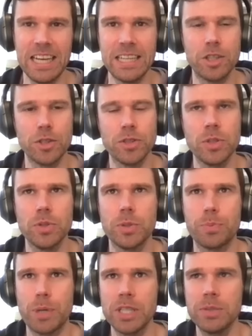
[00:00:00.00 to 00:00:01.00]
And it also
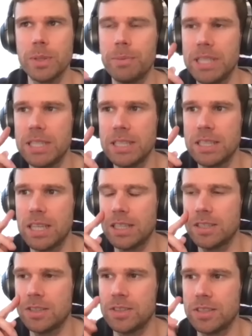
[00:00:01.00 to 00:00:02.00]
surprised me a bit
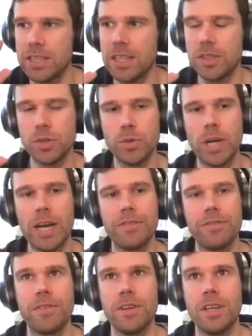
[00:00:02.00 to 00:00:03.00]
that you said that you
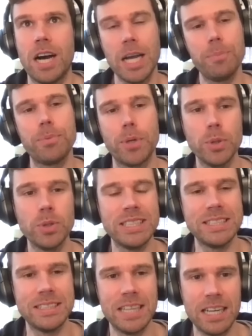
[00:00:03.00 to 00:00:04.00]
have a high
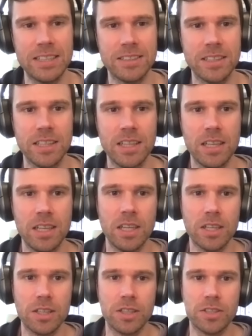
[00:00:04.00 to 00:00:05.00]
protein diet,
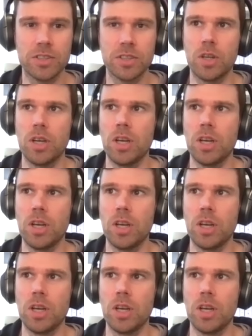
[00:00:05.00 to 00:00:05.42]
because